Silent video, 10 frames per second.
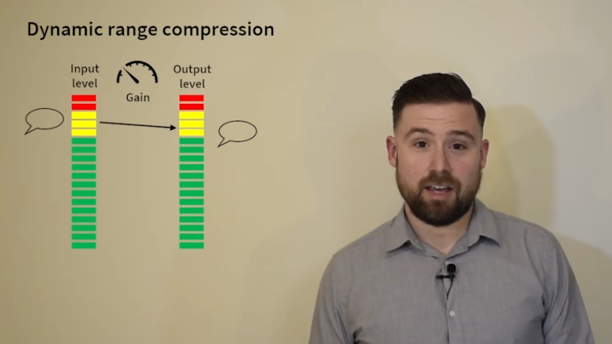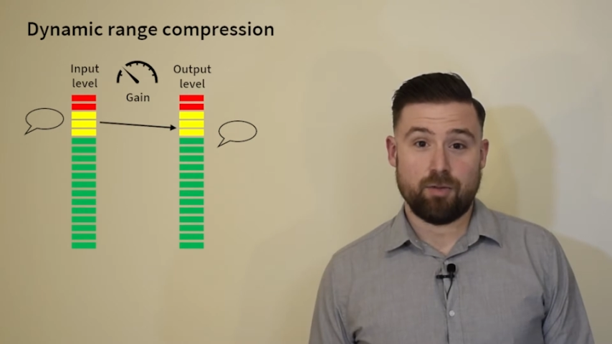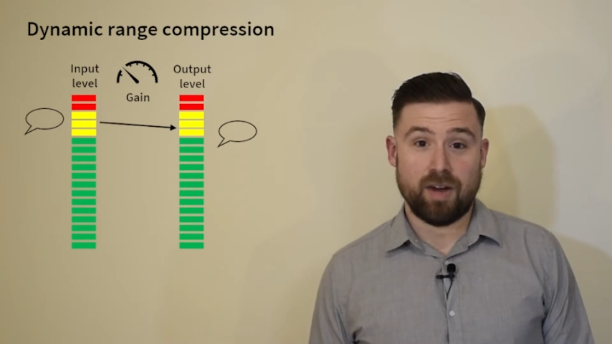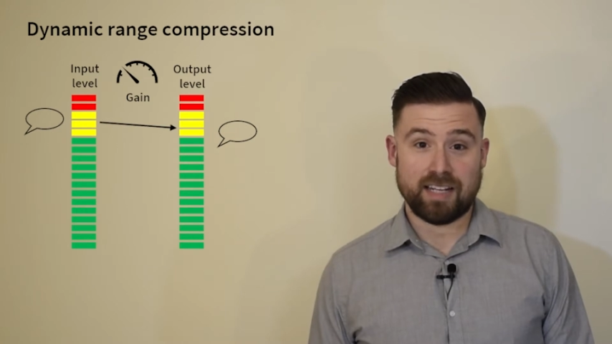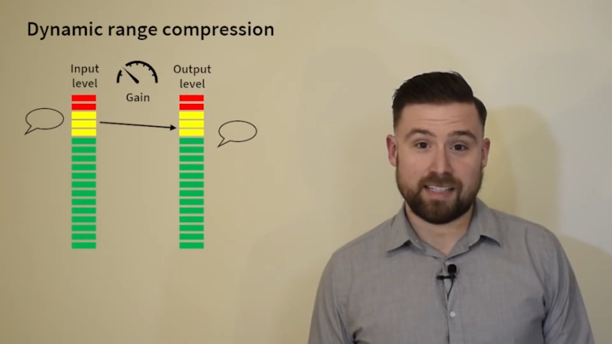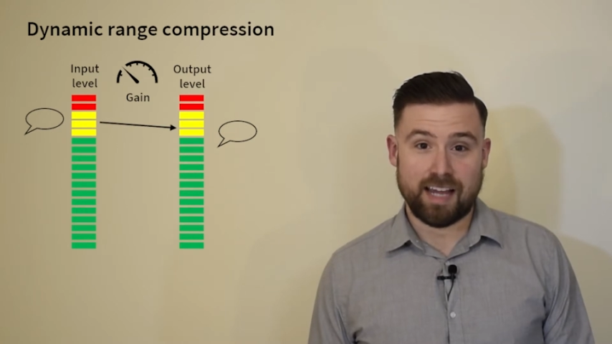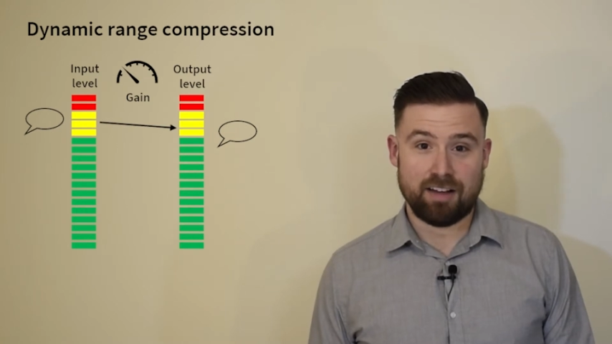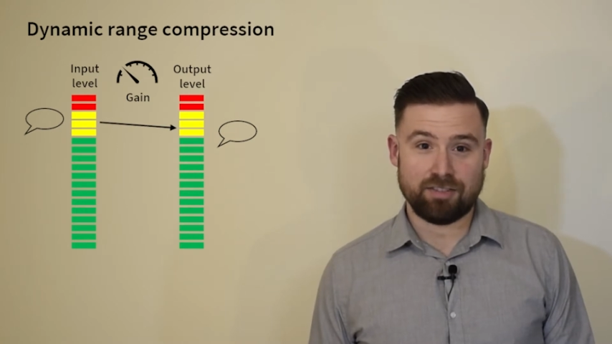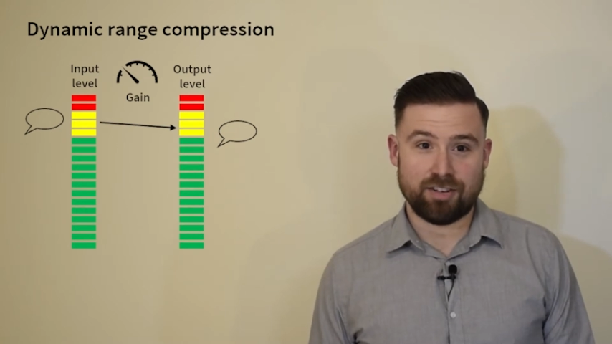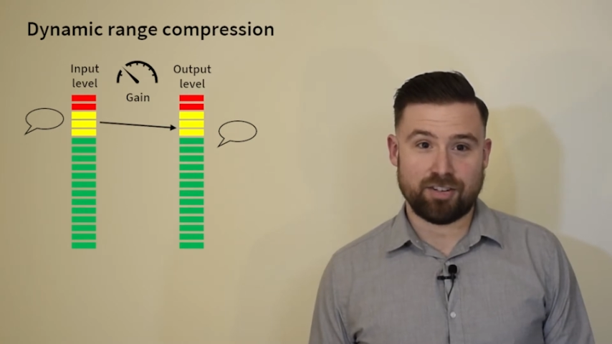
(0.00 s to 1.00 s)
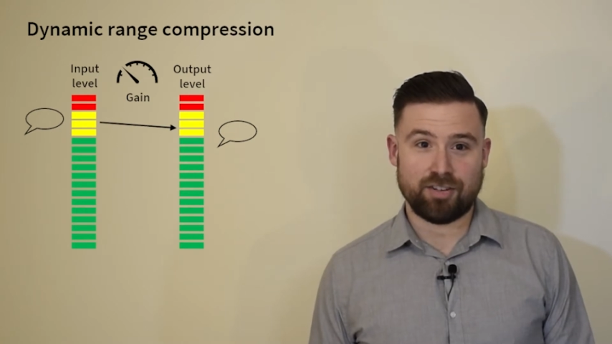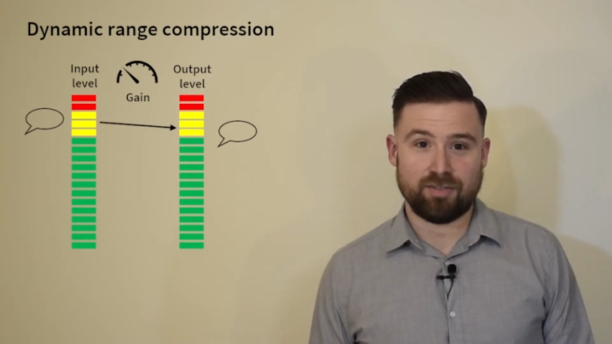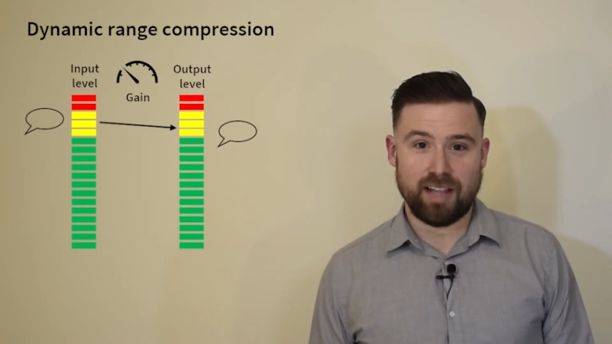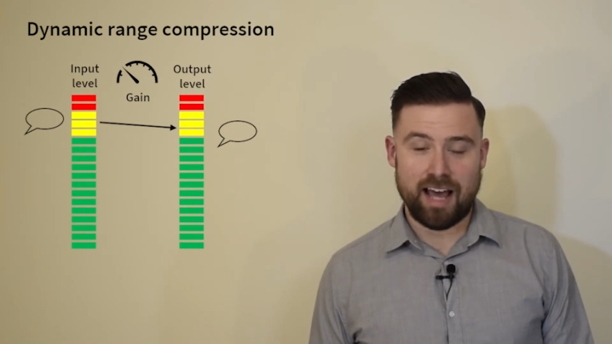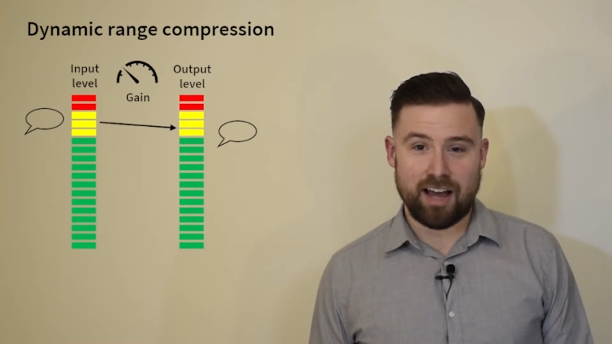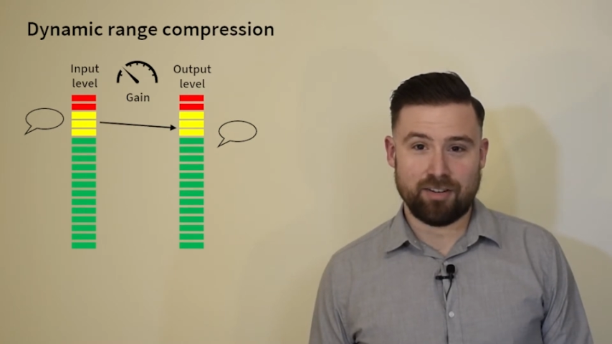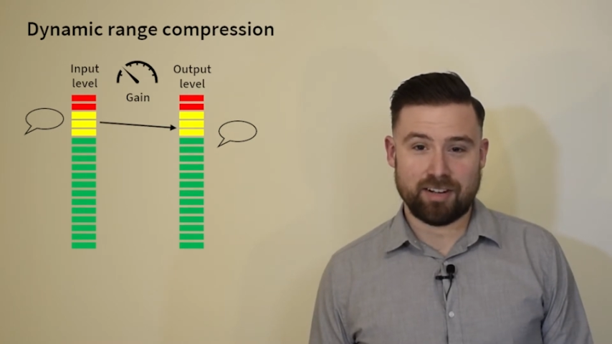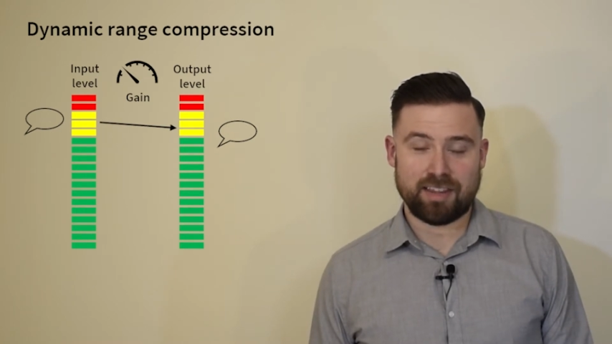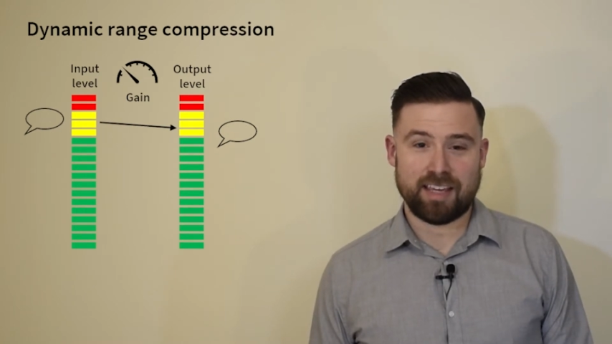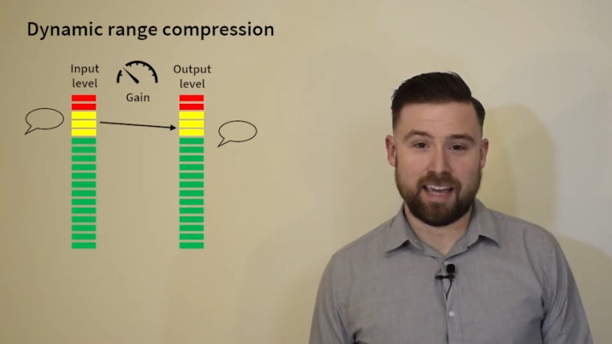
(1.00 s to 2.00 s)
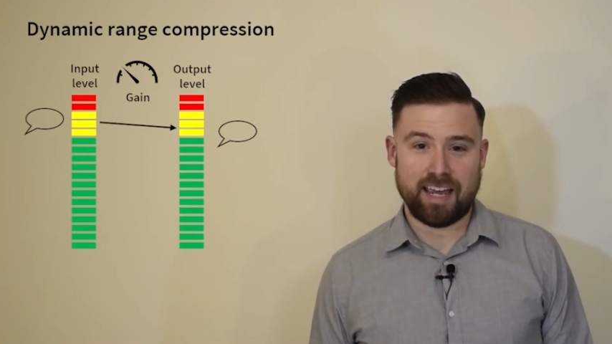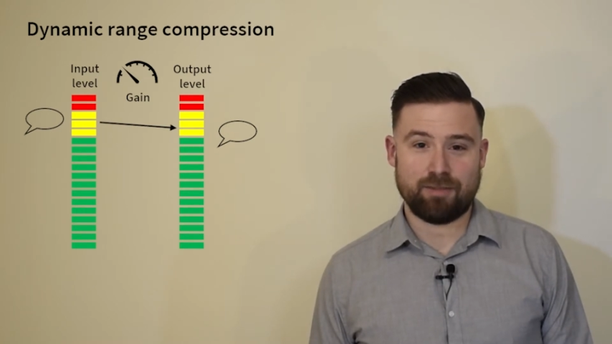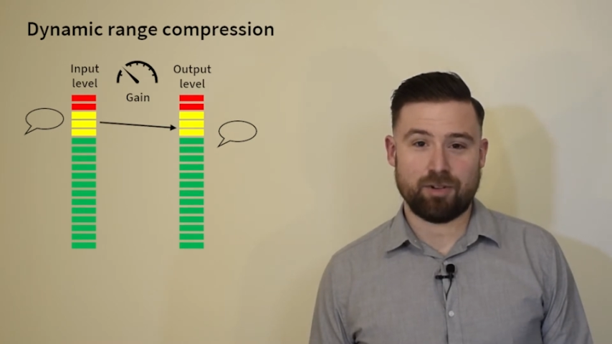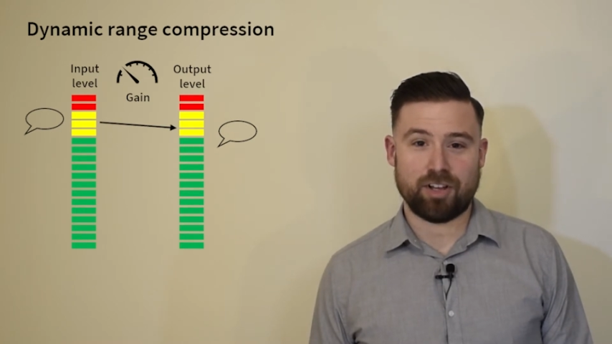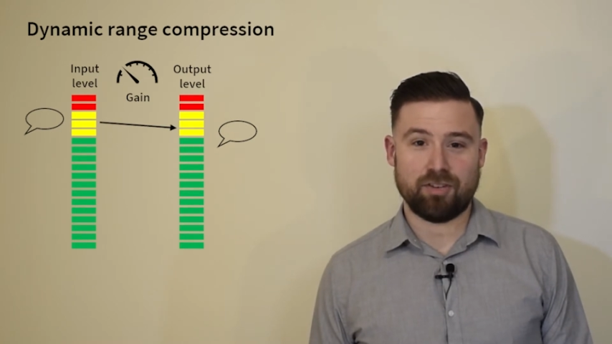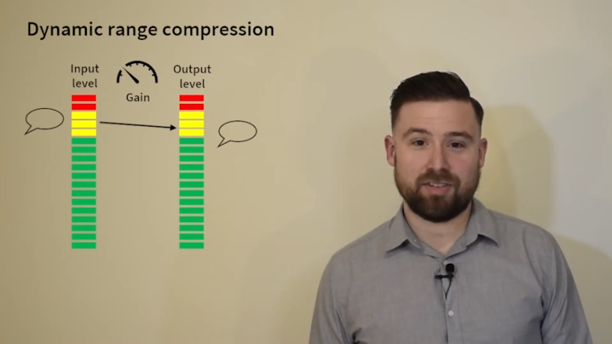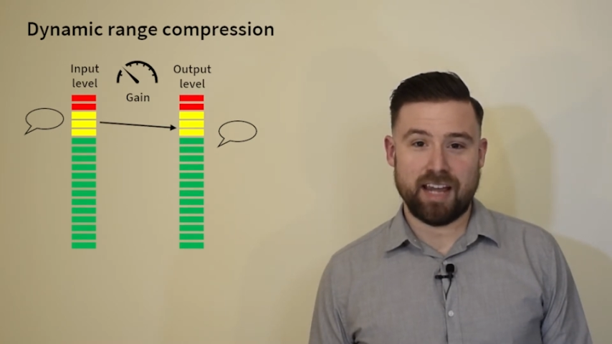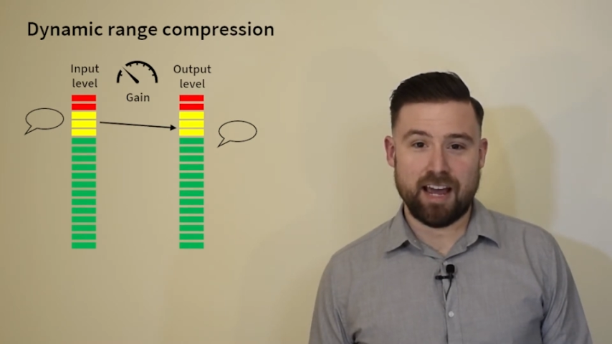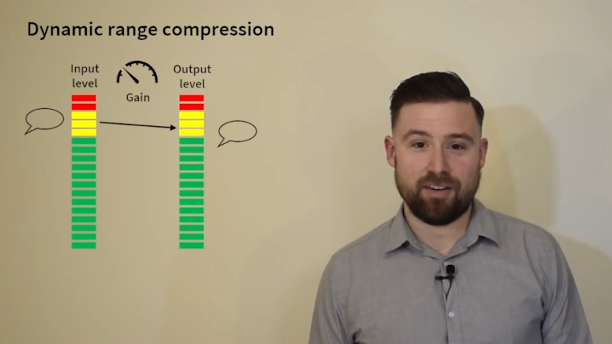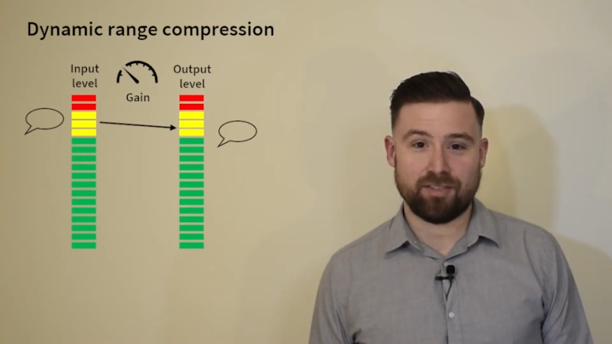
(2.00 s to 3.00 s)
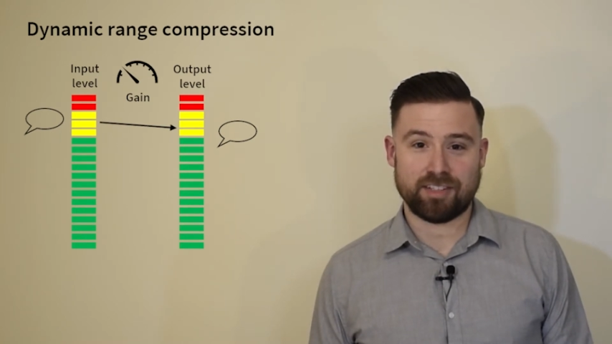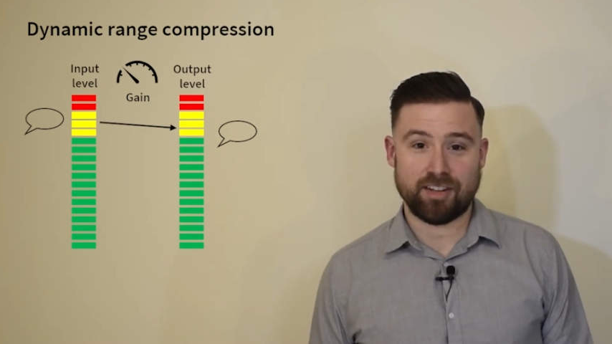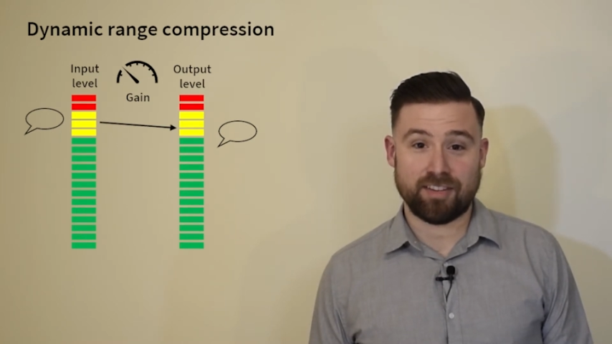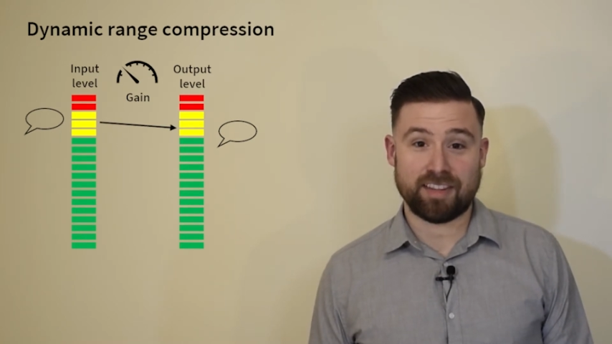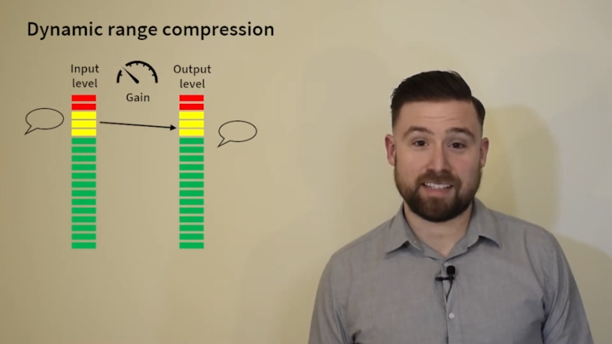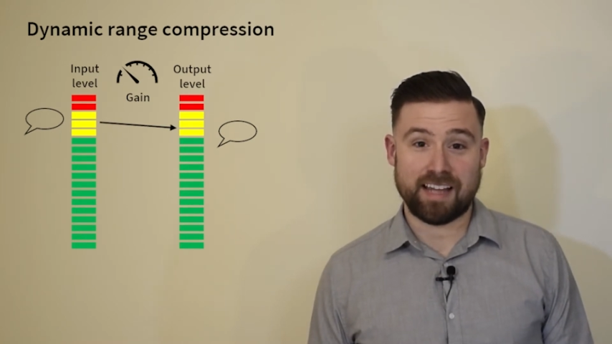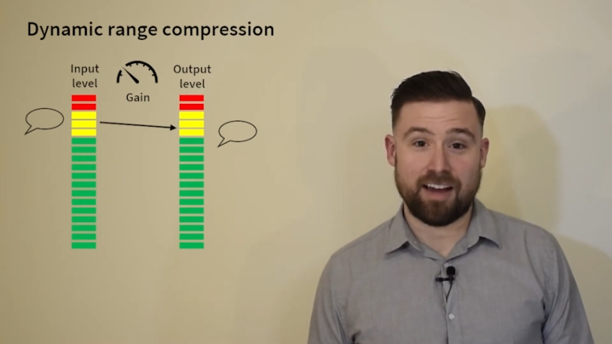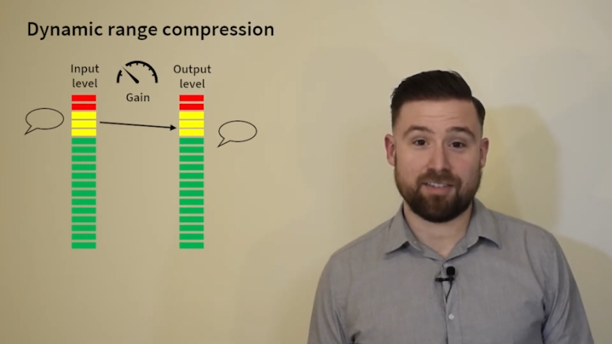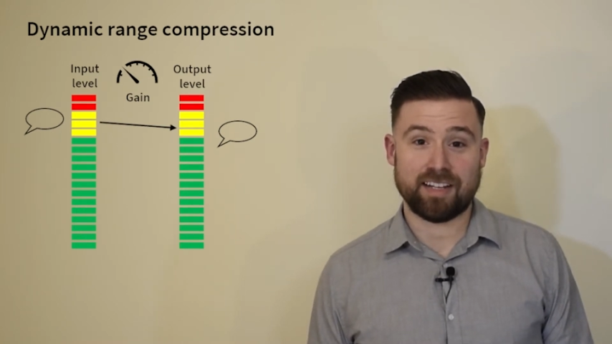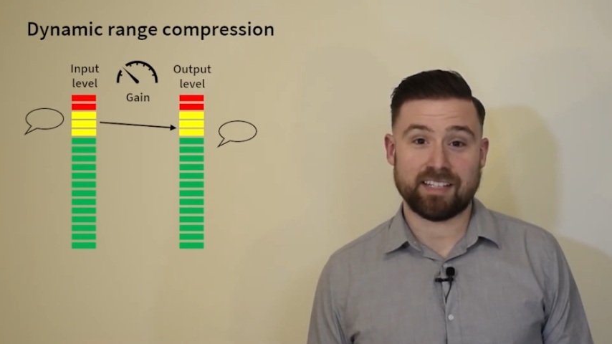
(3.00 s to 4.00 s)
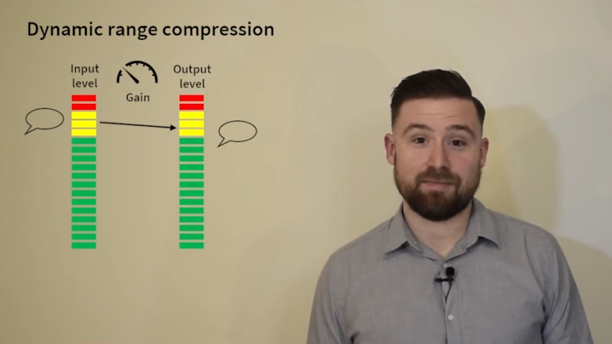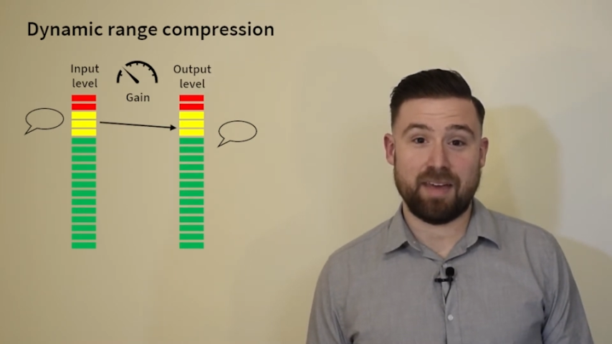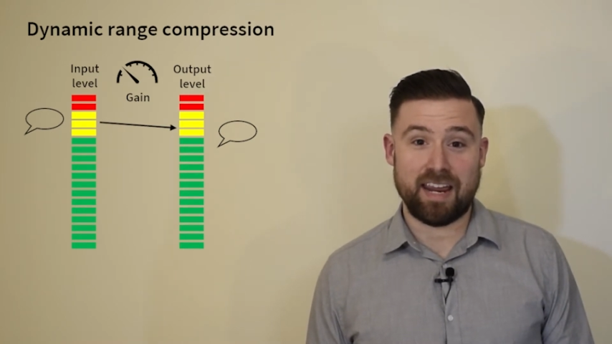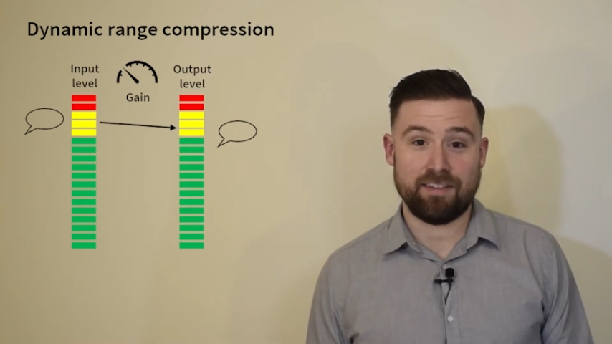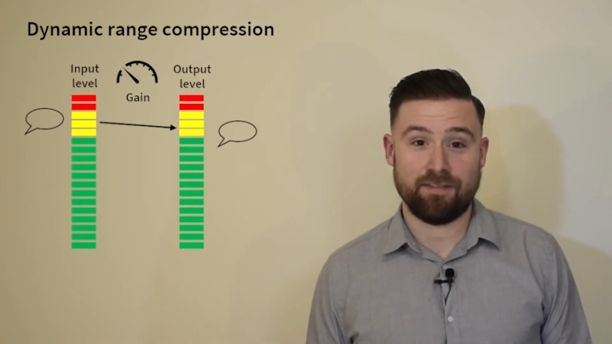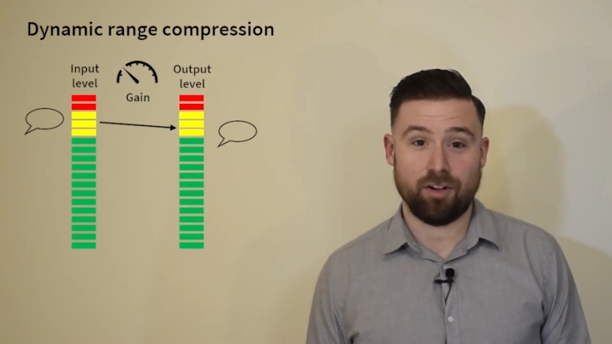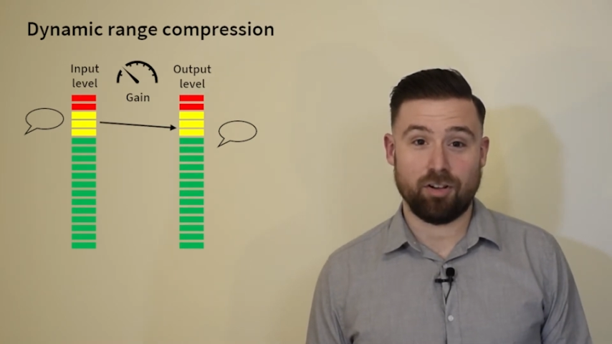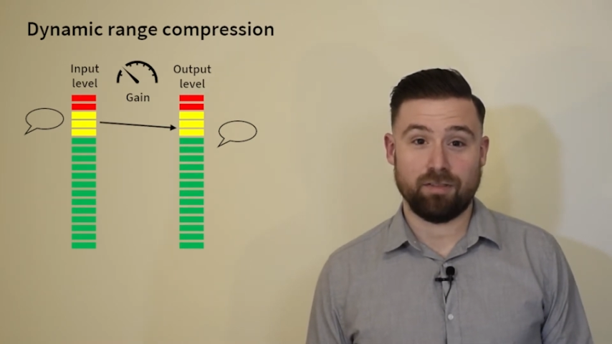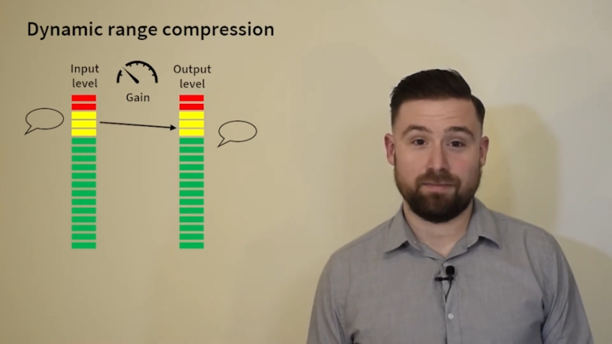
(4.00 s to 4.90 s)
When sounds are too loud, the gain will go down so that the sound isn't painful.